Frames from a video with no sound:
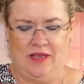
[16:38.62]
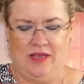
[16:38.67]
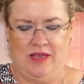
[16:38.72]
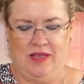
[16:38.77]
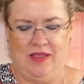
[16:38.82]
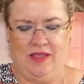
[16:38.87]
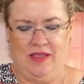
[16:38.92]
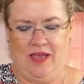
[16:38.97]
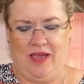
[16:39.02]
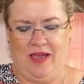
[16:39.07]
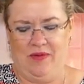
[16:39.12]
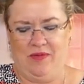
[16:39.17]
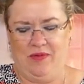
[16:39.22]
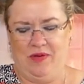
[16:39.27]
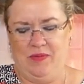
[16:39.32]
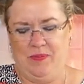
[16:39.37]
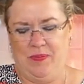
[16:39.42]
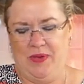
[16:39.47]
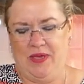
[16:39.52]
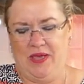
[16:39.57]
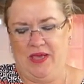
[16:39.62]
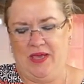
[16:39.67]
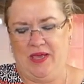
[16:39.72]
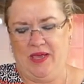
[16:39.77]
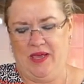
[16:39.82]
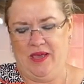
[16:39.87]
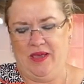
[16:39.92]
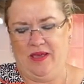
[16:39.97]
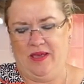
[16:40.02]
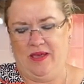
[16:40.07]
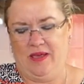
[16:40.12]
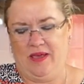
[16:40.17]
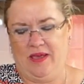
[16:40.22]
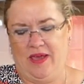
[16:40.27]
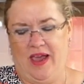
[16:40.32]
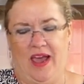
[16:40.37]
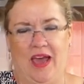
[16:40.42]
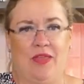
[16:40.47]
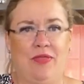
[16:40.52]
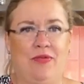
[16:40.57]
And that would be
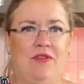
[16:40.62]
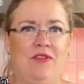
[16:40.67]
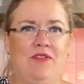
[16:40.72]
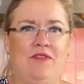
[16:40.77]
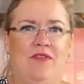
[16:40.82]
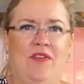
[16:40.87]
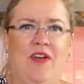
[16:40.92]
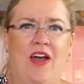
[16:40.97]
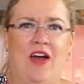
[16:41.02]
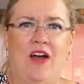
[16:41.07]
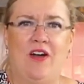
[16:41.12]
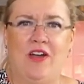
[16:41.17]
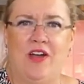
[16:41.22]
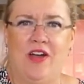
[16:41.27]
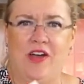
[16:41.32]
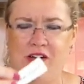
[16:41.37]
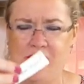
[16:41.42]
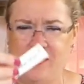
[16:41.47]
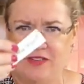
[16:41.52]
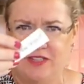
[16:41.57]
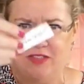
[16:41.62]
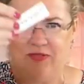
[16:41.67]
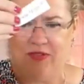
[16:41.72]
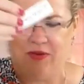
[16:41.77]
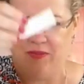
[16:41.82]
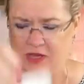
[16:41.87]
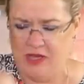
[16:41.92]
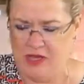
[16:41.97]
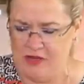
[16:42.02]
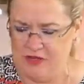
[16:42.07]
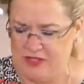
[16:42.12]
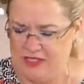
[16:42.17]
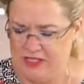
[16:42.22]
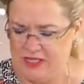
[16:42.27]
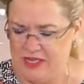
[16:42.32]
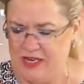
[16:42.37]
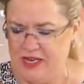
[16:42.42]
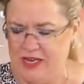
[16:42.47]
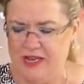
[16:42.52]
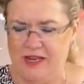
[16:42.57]
Catherine Falgos from
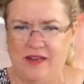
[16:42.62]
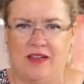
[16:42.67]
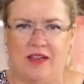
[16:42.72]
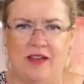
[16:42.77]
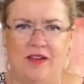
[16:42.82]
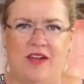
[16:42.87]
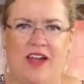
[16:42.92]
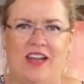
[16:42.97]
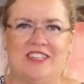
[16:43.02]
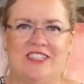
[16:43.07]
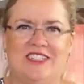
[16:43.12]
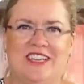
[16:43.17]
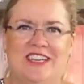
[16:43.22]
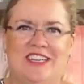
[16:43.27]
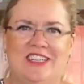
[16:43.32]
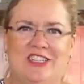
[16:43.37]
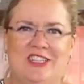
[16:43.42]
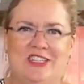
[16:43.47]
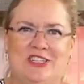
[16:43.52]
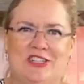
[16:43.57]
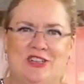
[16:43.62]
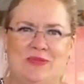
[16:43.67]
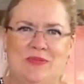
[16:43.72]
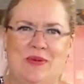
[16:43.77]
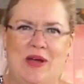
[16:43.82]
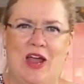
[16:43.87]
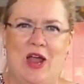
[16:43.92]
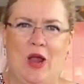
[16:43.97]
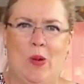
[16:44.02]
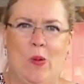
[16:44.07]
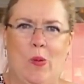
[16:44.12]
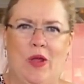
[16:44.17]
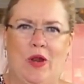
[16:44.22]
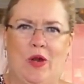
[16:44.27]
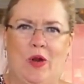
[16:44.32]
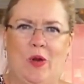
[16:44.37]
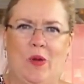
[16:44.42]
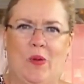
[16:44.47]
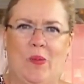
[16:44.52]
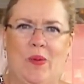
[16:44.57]
Houston. Congratulations, you're my
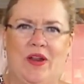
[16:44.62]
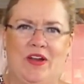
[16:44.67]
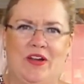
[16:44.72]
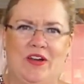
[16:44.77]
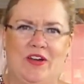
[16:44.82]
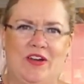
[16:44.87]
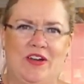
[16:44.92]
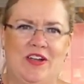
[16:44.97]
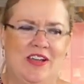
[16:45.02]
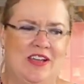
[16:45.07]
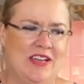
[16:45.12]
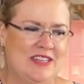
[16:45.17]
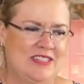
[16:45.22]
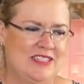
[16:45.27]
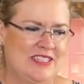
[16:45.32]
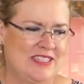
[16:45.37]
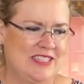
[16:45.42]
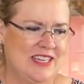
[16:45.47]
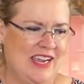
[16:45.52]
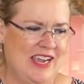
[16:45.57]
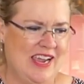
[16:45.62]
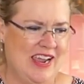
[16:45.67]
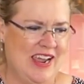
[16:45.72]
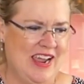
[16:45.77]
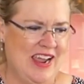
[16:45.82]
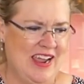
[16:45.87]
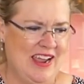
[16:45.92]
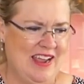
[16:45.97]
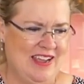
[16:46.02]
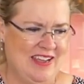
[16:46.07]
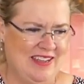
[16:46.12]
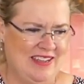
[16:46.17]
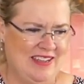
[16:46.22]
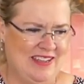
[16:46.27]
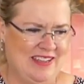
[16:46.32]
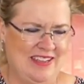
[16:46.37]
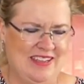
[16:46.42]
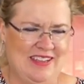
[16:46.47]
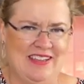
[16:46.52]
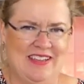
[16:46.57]
winner today.
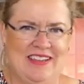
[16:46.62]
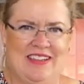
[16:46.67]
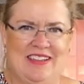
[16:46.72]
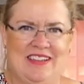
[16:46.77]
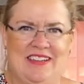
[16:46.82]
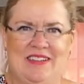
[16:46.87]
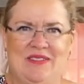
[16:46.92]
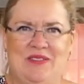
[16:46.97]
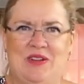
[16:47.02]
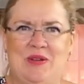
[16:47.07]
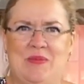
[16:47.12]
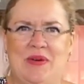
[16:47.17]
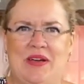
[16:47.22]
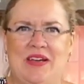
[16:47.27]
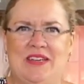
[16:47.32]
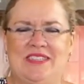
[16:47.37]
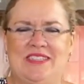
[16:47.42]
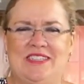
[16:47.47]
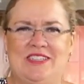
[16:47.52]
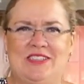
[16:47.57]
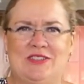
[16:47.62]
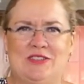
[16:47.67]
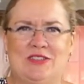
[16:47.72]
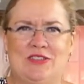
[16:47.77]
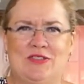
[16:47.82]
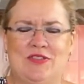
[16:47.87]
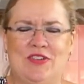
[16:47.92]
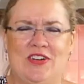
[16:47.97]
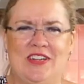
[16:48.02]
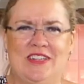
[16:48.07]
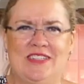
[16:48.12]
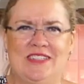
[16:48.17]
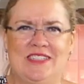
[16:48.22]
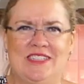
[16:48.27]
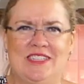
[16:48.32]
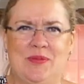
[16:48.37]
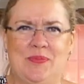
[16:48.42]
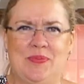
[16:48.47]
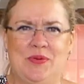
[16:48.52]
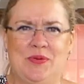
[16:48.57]
One of my sister's friends
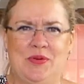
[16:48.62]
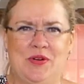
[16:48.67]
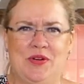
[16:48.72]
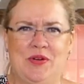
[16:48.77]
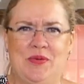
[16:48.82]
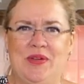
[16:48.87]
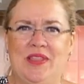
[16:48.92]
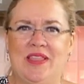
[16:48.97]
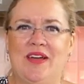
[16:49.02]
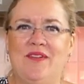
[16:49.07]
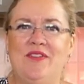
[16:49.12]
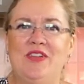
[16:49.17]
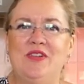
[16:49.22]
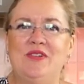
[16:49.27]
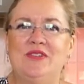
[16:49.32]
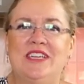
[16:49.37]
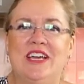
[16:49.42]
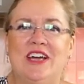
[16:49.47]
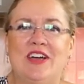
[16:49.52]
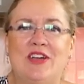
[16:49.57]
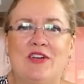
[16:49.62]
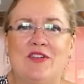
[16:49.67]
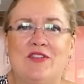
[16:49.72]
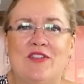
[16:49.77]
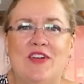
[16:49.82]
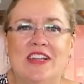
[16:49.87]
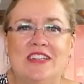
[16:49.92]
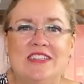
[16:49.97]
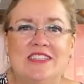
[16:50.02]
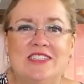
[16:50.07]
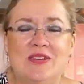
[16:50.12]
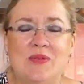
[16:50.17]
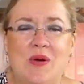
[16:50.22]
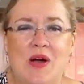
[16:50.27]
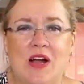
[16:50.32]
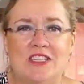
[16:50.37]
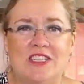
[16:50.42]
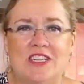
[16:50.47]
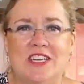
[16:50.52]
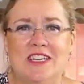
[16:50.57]
in the pool. We love when you tell your friends to
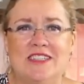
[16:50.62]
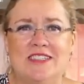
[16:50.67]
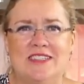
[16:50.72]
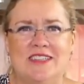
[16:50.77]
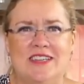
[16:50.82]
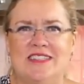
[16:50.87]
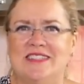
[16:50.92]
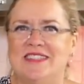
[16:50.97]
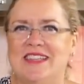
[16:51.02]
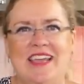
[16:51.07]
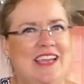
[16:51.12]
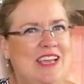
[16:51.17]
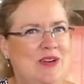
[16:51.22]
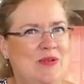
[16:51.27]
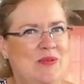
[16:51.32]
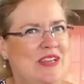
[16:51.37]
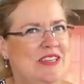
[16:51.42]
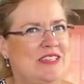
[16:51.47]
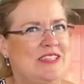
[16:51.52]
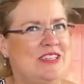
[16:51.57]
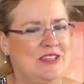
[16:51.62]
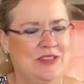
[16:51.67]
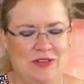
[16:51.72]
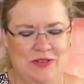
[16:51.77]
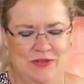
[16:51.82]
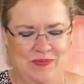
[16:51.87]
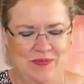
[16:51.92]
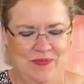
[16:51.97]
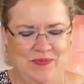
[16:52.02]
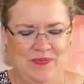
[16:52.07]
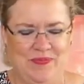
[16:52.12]
watch us because they can win too.